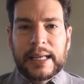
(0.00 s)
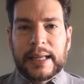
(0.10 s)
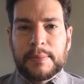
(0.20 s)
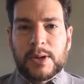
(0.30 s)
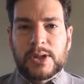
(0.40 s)

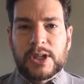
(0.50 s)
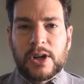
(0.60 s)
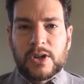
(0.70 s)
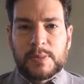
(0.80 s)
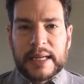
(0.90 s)
that person
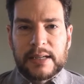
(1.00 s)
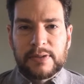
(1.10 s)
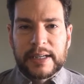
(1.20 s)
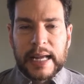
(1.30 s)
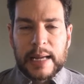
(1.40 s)
goes by
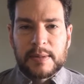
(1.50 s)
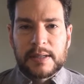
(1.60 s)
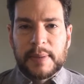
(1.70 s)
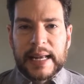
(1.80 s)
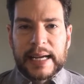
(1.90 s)
different names
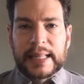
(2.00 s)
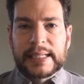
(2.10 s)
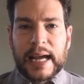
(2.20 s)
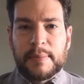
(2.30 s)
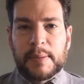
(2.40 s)
depending on the
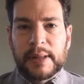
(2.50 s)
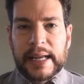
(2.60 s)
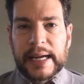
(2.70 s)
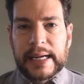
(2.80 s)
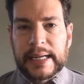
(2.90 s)
type of
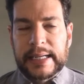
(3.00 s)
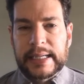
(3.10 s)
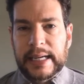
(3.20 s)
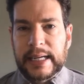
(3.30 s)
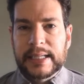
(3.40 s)
plan,
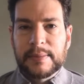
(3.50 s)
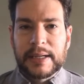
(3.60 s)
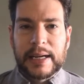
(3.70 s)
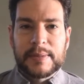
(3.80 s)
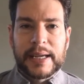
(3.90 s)
and
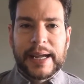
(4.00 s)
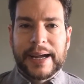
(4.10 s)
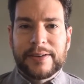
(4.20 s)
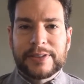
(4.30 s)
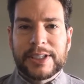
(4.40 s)
sometimes they
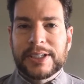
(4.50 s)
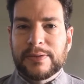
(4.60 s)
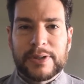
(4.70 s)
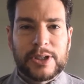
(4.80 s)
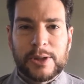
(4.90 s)
have just
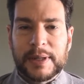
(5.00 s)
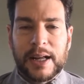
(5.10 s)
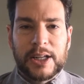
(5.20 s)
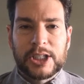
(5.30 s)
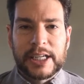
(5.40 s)
different
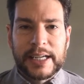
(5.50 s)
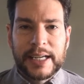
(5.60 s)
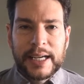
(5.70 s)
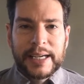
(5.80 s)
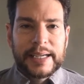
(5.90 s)
terminology
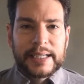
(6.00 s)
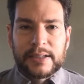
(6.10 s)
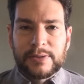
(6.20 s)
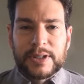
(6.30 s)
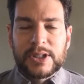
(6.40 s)
in
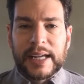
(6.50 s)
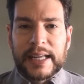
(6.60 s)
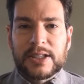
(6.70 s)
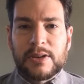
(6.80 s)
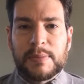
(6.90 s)
different
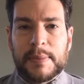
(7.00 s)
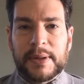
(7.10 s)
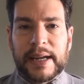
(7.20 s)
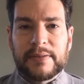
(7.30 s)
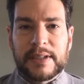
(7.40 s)
states, so
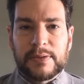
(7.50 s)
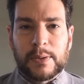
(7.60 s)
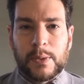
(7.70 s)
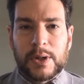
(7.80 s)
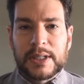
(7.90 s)
people have
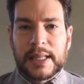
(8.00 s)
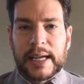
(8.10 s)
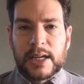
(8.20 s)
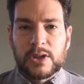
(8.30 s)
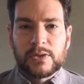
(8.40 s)
different words that
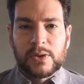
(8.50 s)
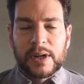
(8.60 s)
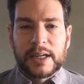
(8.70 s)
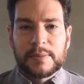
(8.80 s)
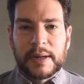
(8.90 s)
they use
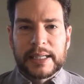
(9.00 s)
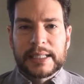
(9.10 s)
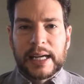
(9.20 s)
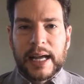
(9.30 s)
for it. But